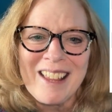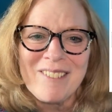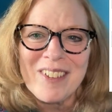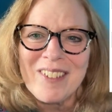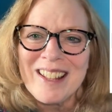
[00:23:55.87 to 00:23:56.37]

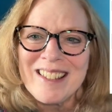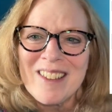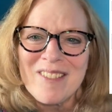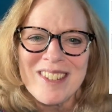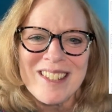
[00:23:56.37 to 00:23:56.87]

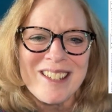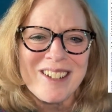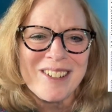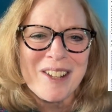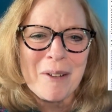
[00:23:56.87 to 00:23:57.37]

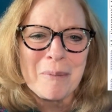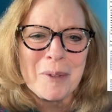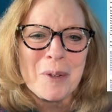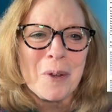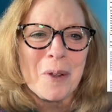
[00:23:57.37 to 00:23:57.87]

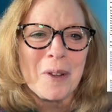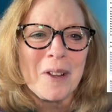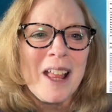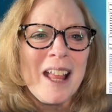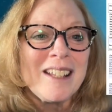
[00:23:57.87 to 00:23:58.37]

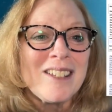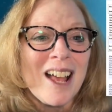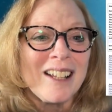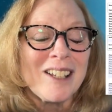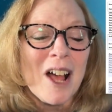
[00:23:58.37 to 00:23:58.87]

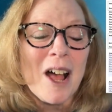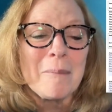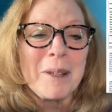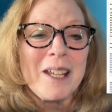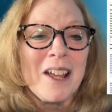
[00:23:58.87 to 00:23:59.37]

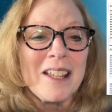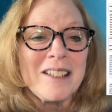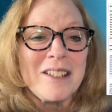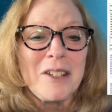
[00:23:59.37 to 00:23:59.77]
info@sevensistershomeschool.com, because